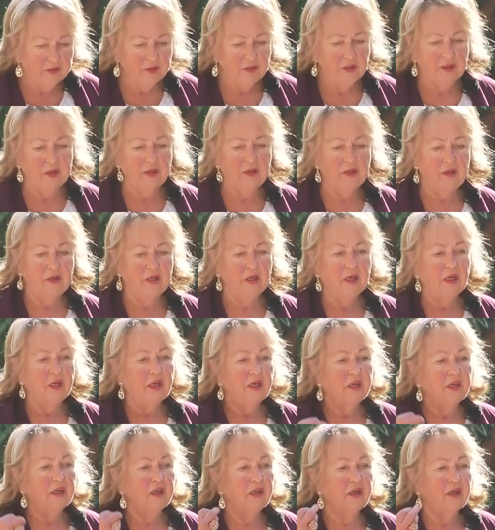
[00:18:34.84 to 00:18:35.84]
day.
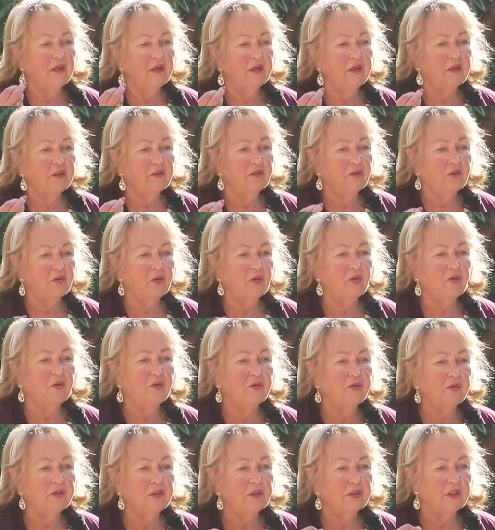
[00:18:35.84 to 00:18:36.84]
You
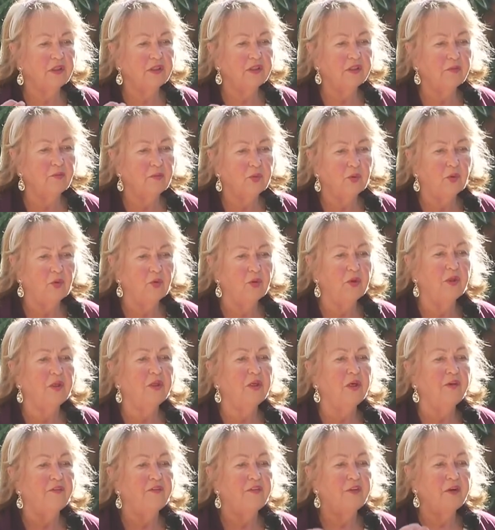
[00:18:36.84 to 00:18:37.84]
know, there is a book,
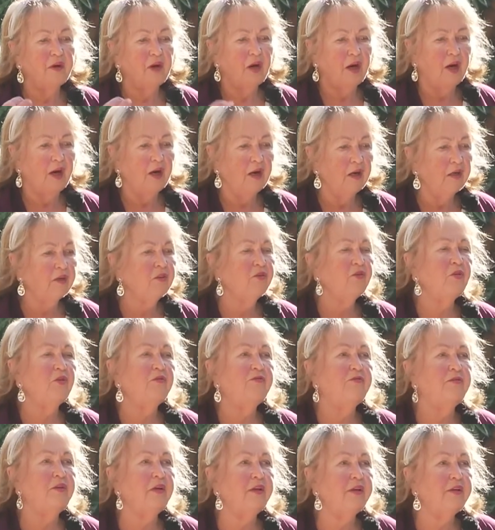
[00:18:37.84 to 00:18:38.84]
The Art
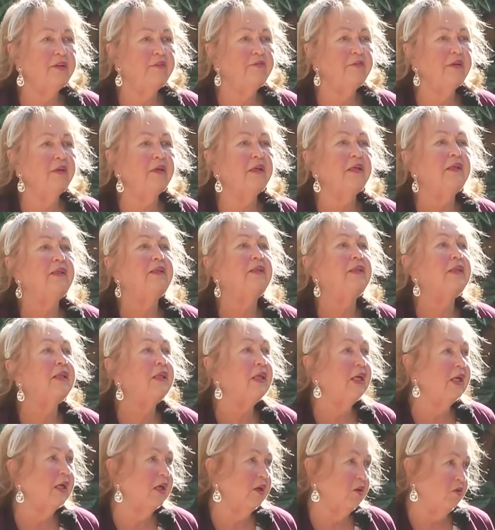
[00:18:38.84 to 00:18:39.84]
of Living
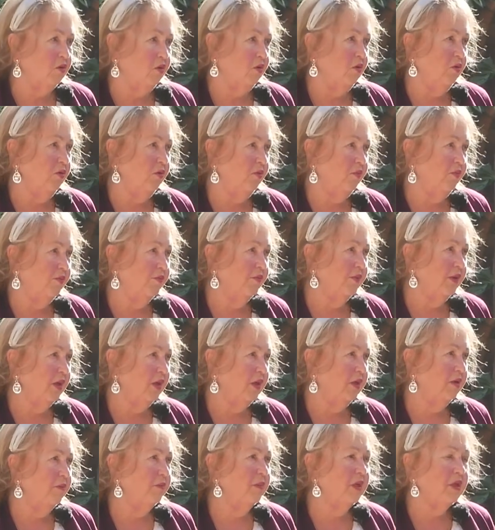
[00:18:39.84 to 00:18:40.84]
Now.
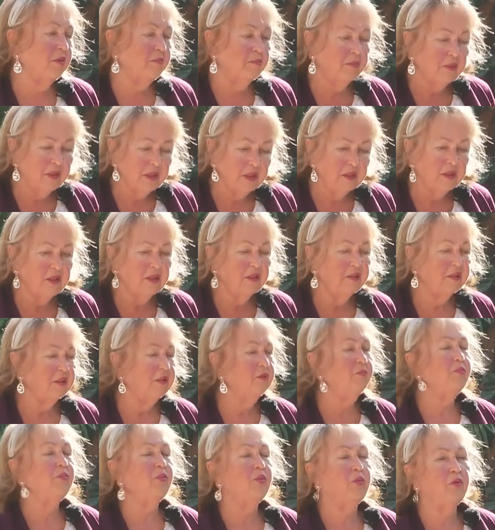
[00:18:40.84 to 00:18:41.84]
I'm completely
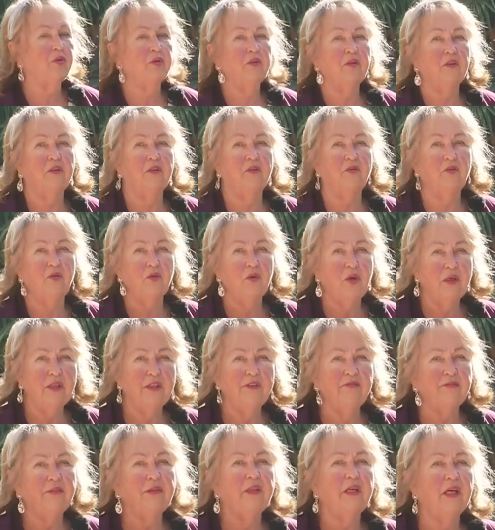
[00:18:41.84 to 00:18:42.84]
supported. You
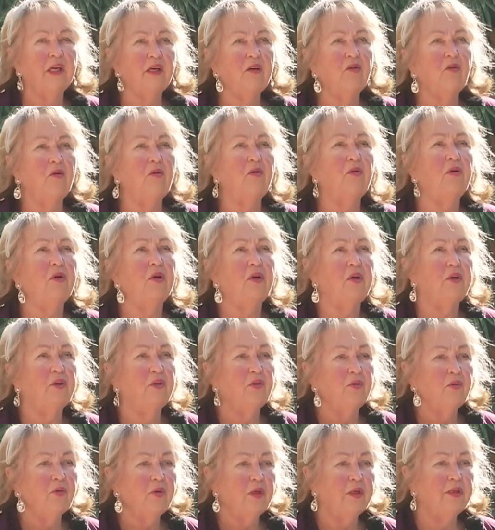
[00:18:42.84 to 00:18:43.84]
live now,
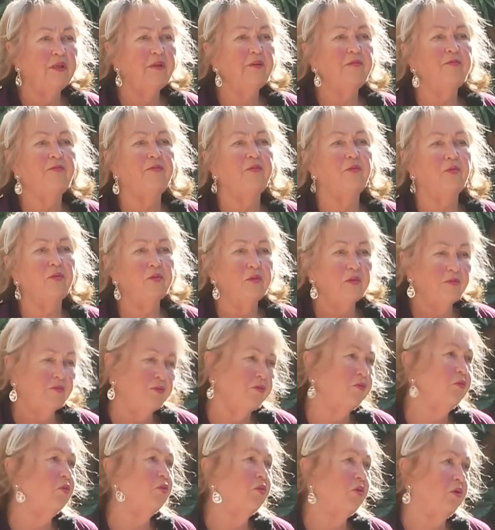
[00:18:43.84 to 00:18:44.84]
you live to the
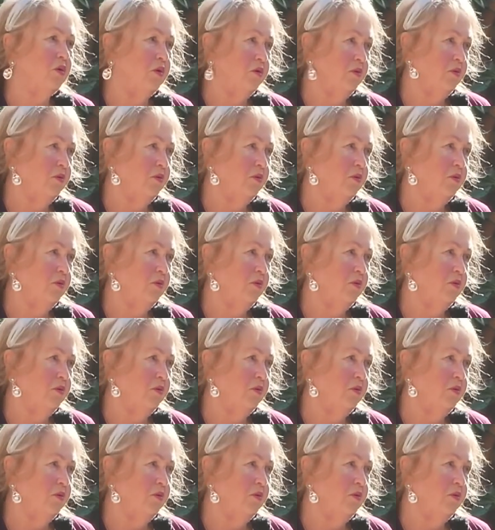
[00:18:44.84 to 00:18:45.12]
full.